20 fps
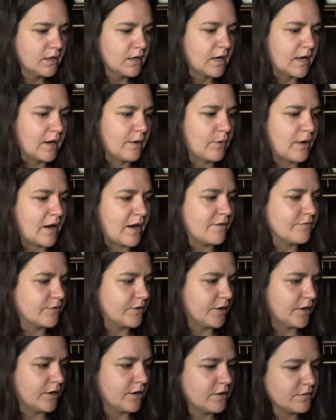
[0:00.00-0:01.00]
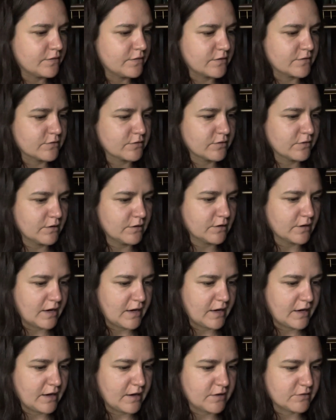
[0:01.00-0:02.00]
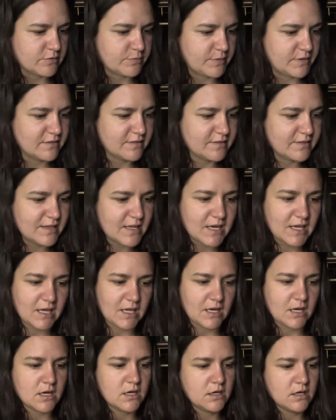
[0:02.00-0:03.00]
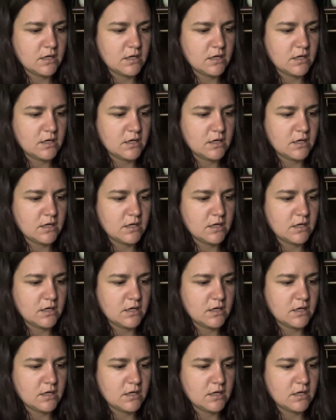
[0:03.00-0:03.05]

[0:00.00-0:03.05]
However, this little guy has been sitting